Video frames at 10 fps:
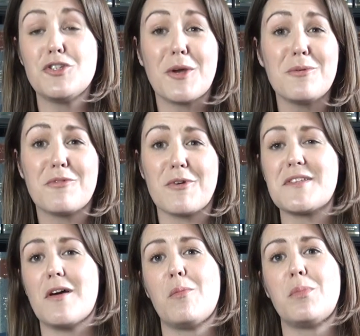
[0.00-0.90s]
Don't, for
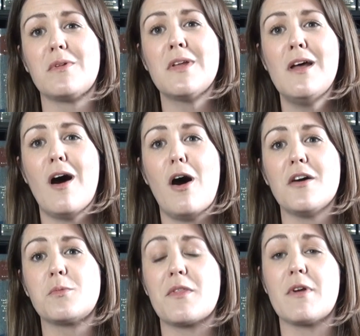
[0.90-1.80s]
example,
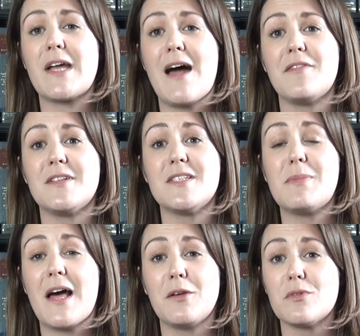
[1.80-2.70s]
ask whether a candidate is
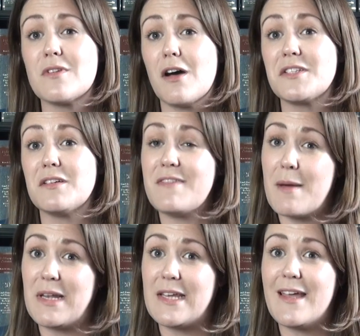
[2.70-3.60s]
planning on starting a
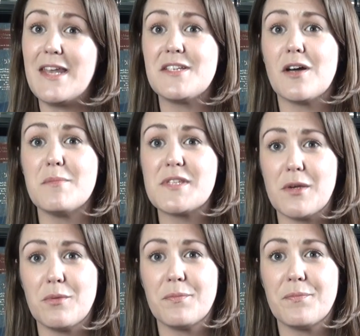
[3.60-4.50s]
family anytime soon.